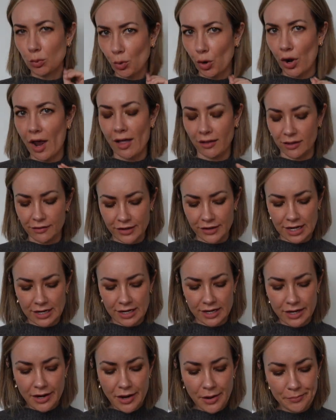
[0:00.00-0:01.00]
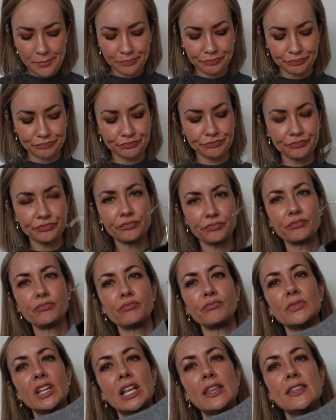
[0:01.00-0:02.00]
more elevated.
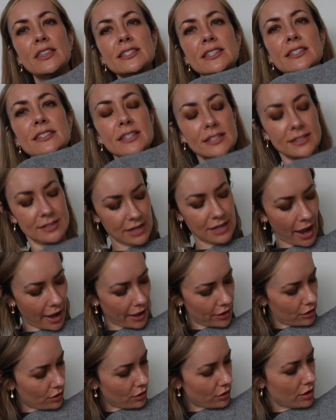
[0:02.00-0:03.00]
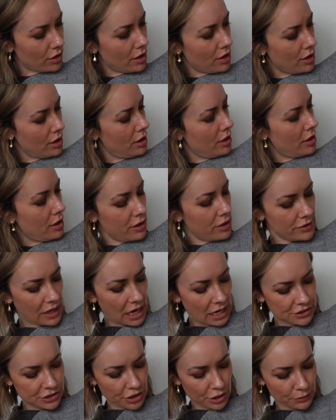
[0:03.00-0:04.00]
This is a style that
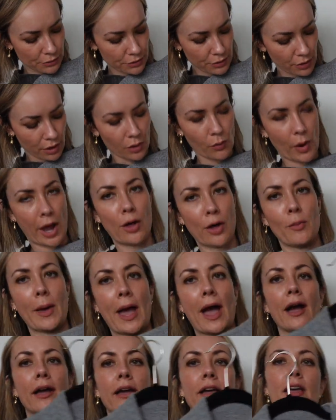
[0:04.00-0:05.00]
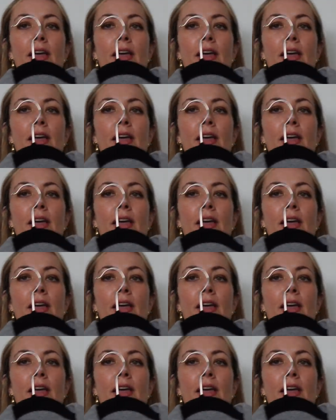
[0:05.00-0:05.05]
I shared with you all a while back